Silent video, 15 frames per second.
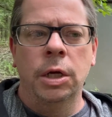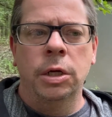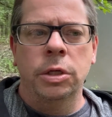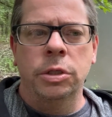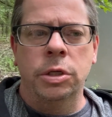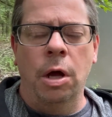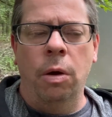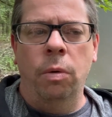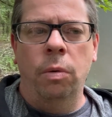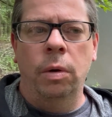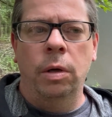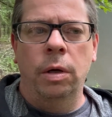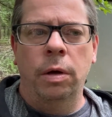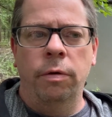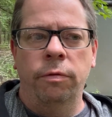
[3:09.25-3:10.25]
So
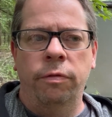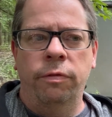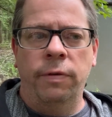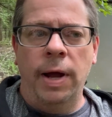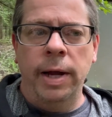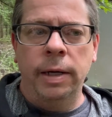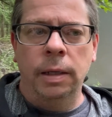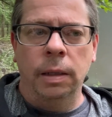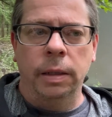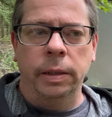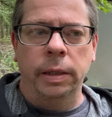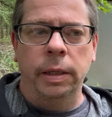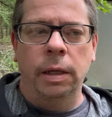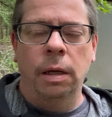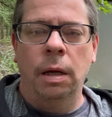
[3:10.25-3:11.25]

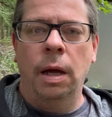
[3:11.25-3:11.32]
finally,